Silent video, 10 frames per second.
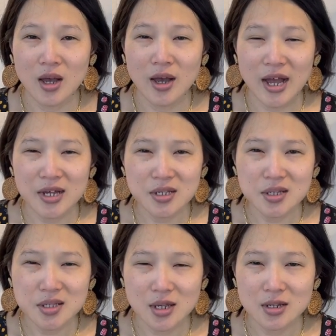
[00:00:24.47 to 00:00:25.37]
As I
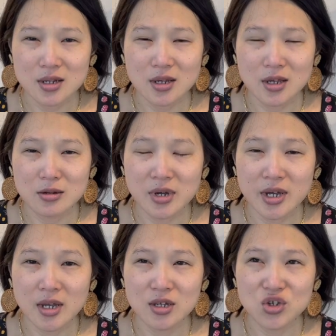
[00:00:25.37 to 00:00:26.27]
stated in
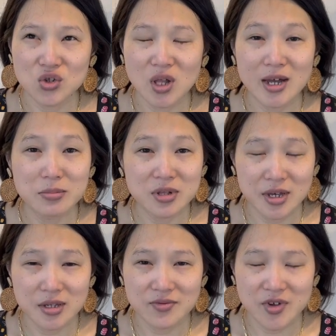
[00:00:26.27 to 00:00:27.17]
my July
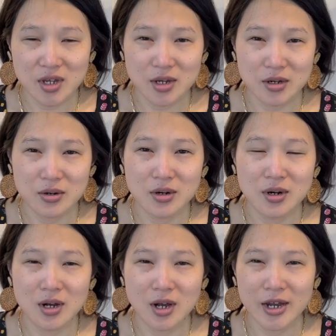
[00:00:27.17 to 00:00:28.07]
plans video,
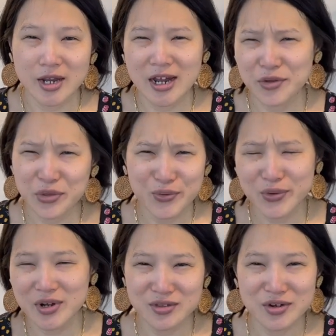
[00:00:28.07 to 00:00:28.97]
I kind of threw
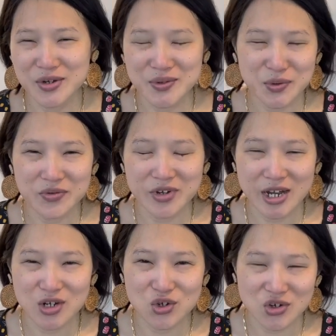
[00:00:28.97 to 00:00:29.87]
it in there as sort of an
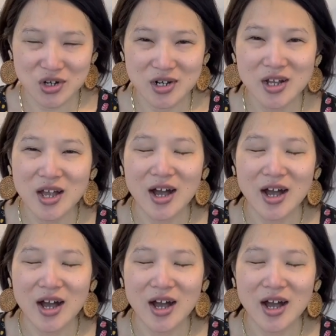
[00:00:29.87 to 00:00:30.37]
extra.